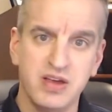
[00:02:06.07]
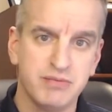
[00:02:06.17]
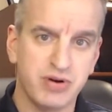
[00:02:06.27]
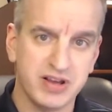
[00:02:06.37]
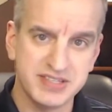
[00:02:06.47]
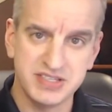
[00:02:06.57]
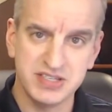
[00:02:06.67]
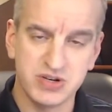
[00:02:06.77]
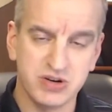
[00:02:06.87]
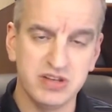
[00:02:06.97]
process
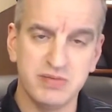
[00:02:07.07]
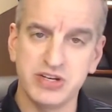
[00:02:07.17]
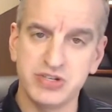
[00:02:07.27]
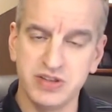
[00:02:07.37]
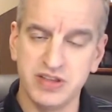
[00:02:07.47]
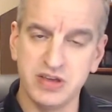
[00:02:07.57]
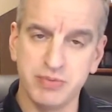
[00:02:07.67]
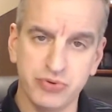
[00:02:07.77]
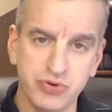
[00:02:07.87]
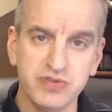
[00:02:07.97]
internally to make sure that the
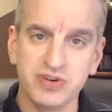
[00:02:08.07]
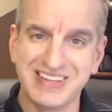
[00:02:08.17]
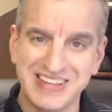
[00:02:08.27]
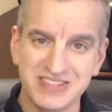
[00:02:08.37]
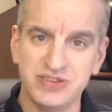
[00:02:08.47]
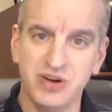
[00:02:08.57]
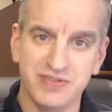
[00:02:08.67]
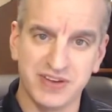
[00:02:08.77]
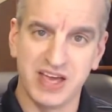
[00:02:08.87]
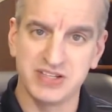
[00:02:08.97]
approver gets
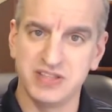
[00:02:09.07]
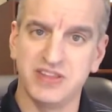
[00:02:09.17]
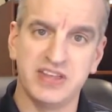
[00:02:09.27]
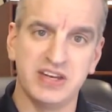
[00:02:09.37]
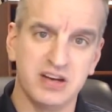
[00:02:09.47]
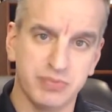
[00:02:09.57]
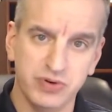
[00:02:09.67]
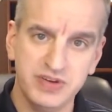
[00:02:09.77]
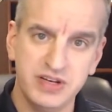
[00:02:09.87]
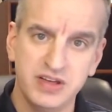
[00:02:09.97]
notification that they need to
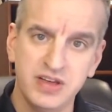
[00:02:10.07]
approve it.